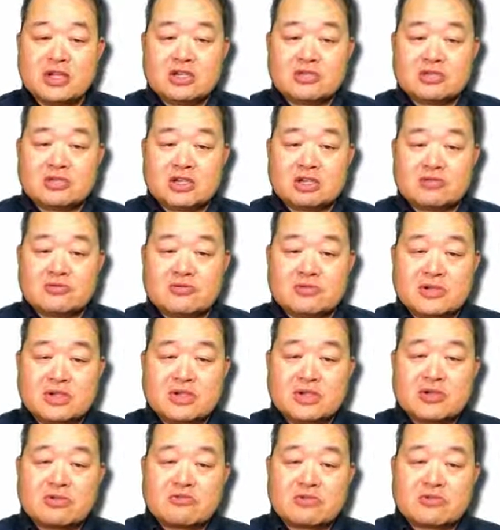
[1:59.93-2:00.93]
So
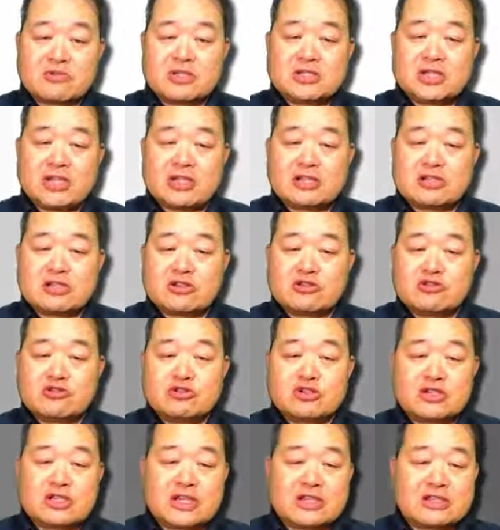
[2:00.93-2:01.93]
we're going to be taking a
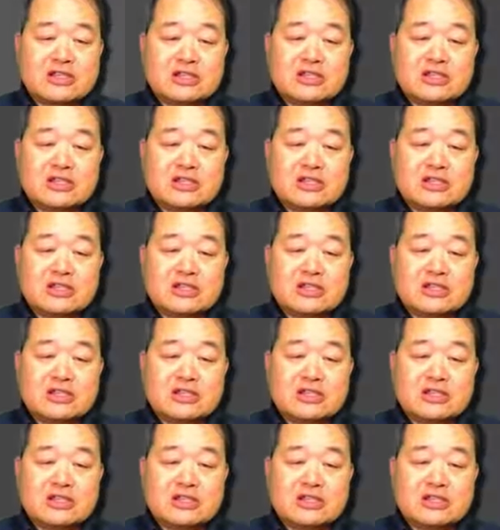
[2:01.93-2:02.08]
look at the